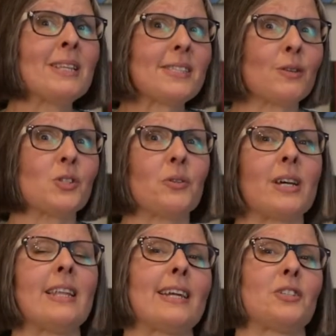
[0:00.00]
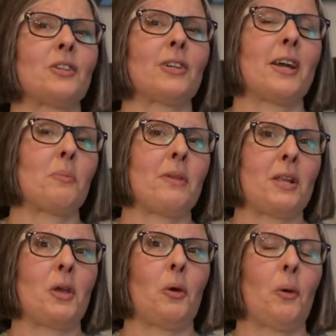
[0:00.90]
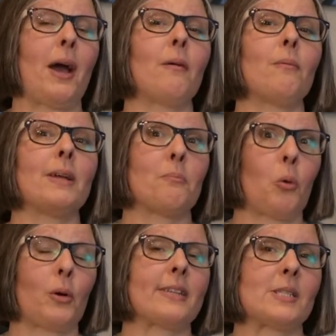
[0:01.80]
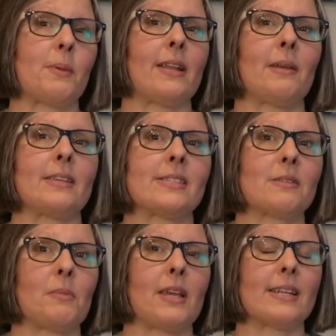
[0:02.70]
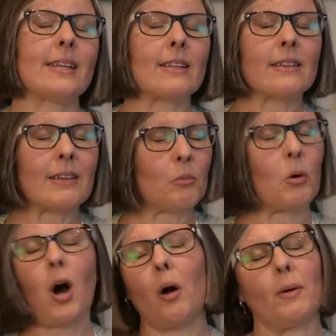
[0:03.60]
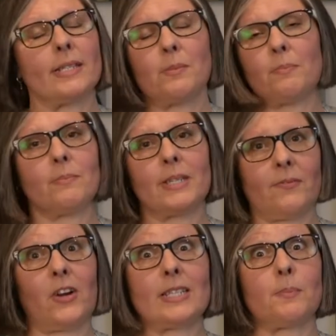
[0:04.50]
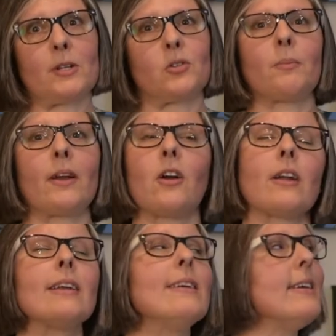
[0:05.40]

when this goes to a collector, I hope they know how important this painting is to me. It will always be very special in my heart,